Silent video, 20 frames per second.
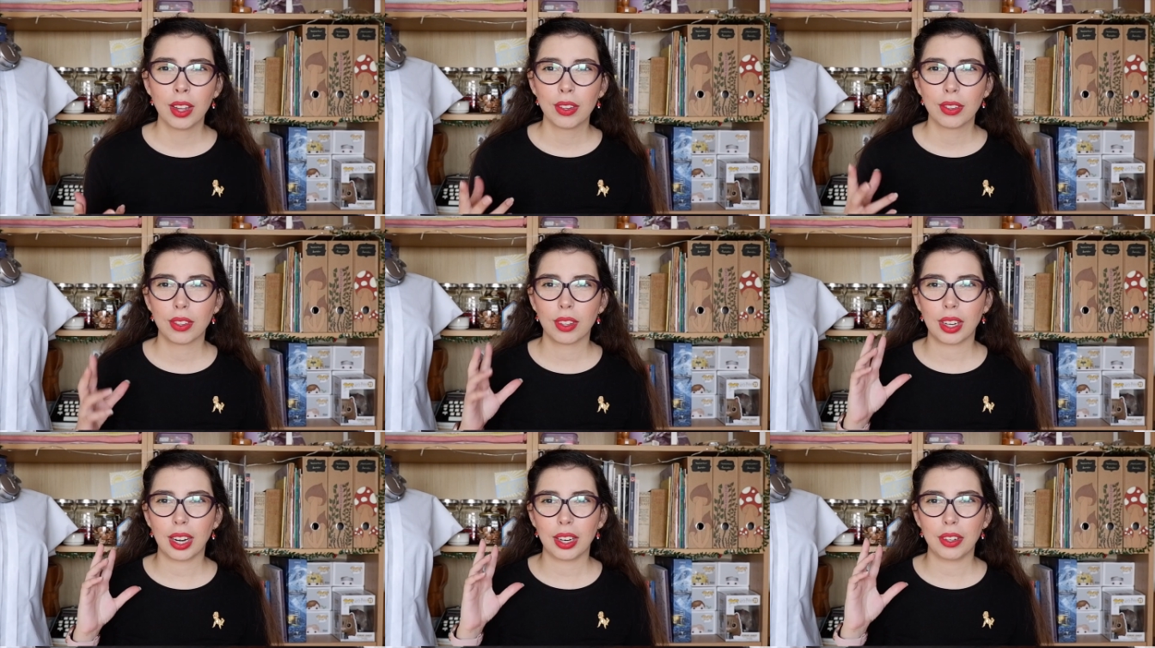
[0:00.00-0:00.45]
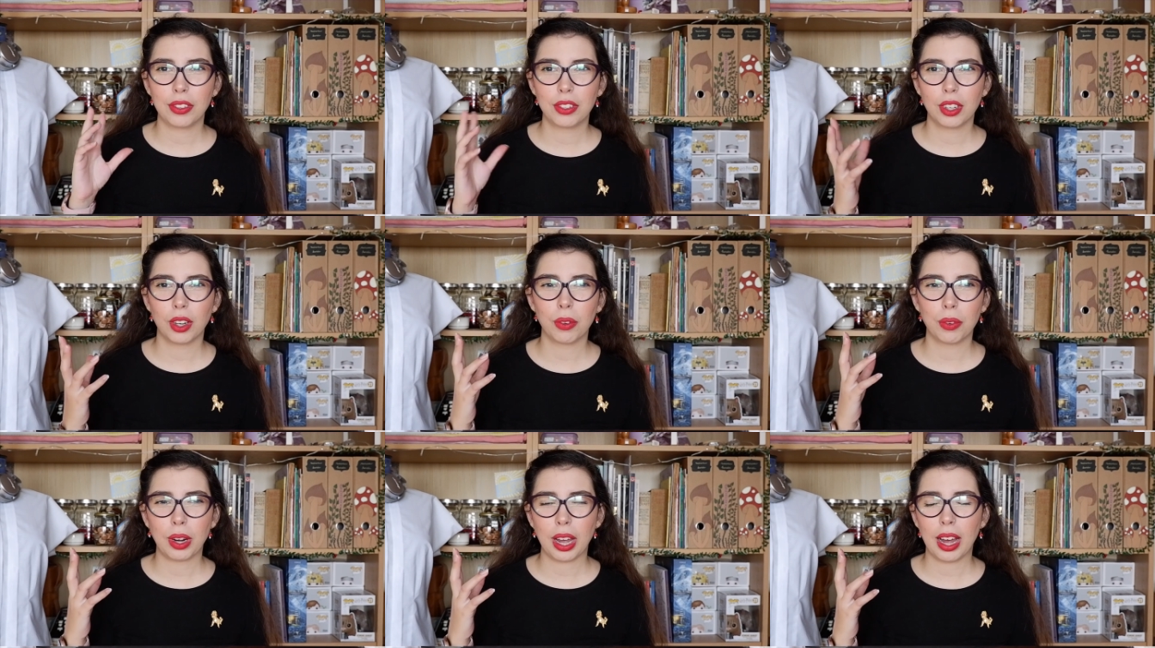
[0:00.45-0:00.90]
so that I
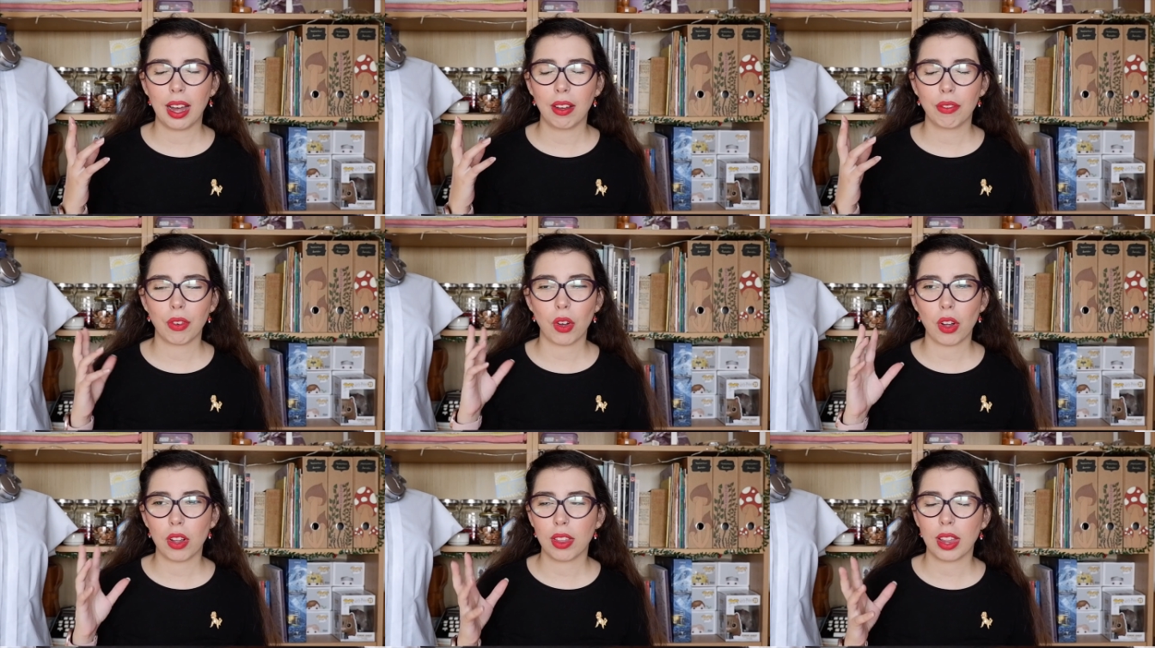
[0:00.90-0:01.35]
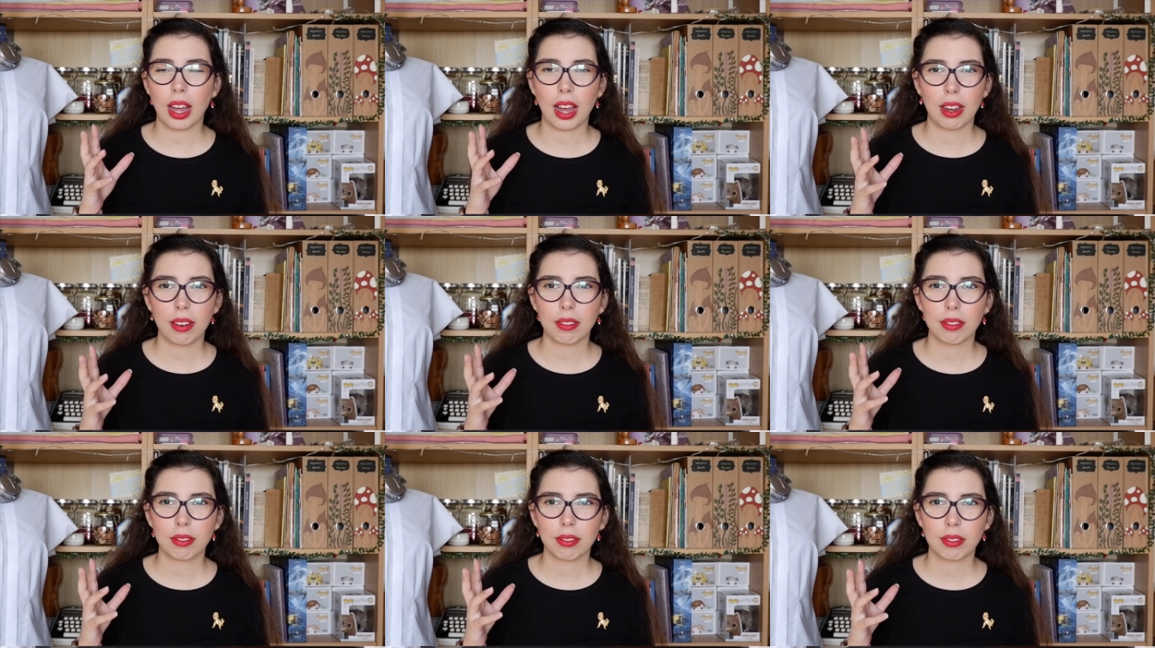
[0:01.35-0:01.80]
don't have all
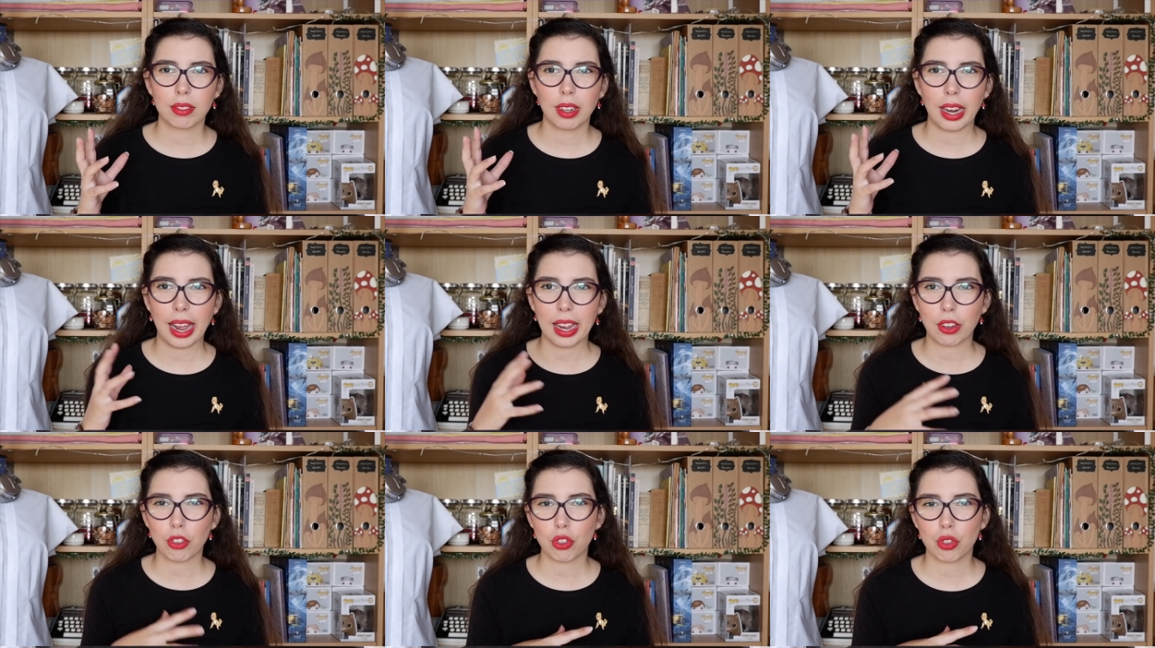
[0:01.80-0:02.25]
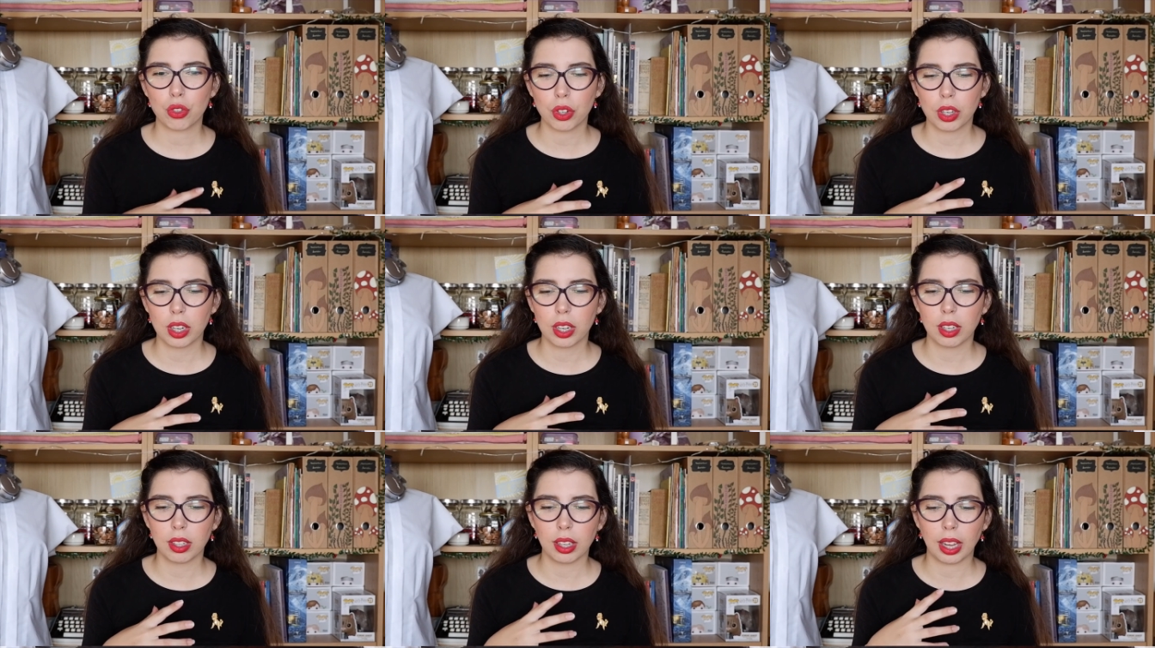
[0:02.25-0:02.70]
that
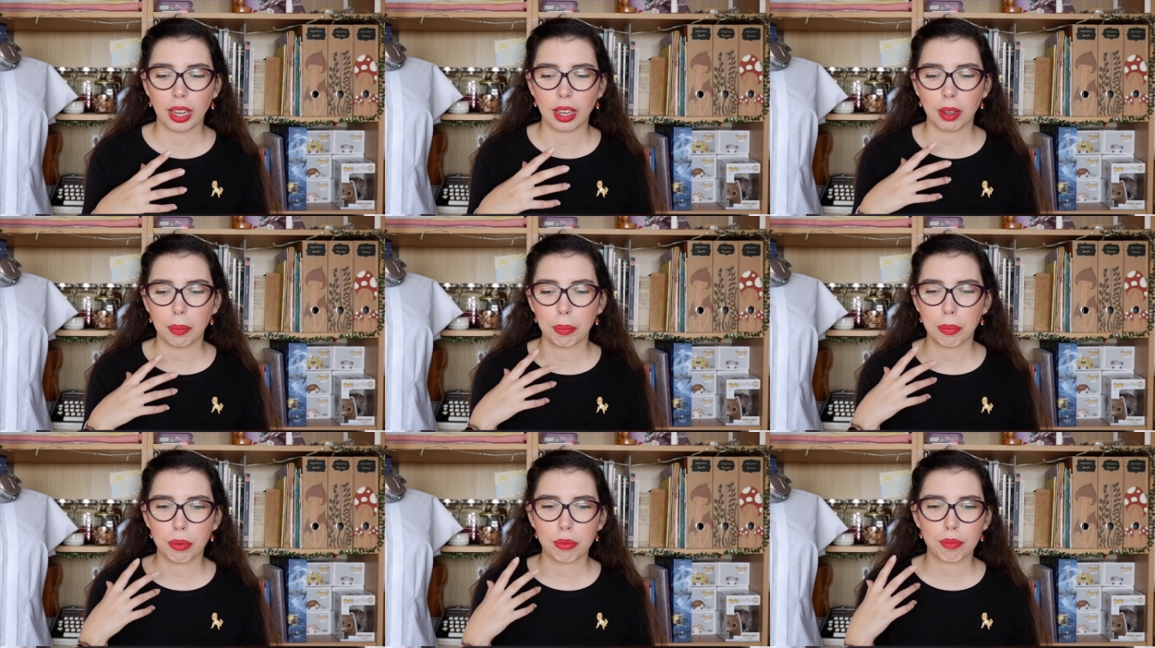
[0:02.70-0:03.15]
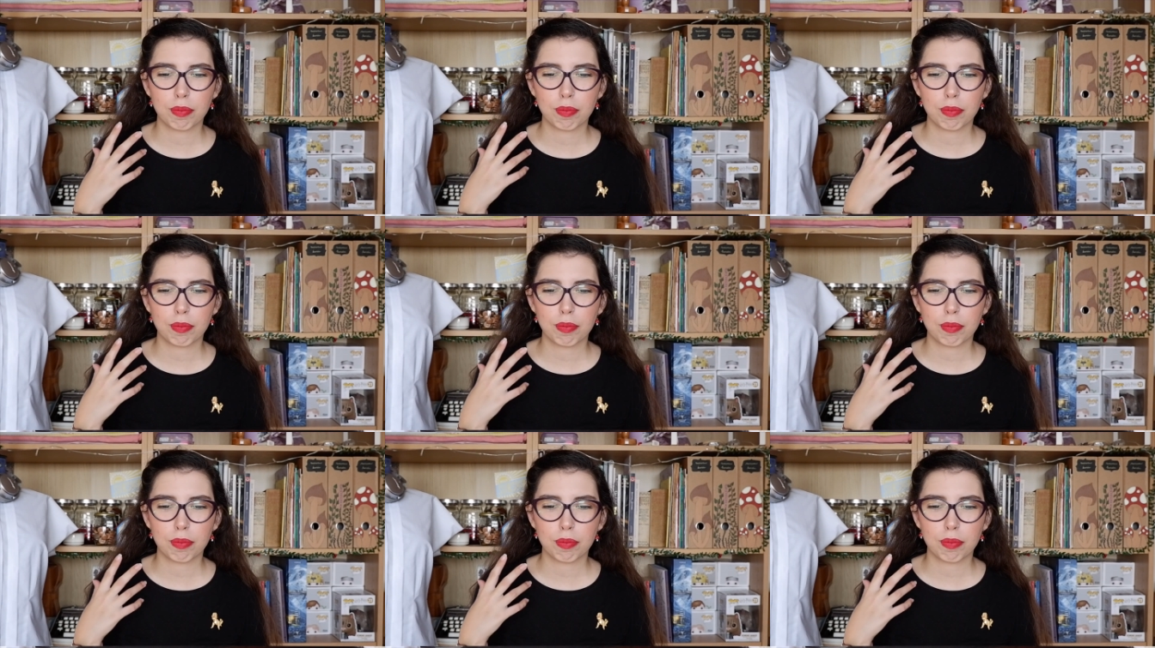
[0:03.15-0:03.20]
extra like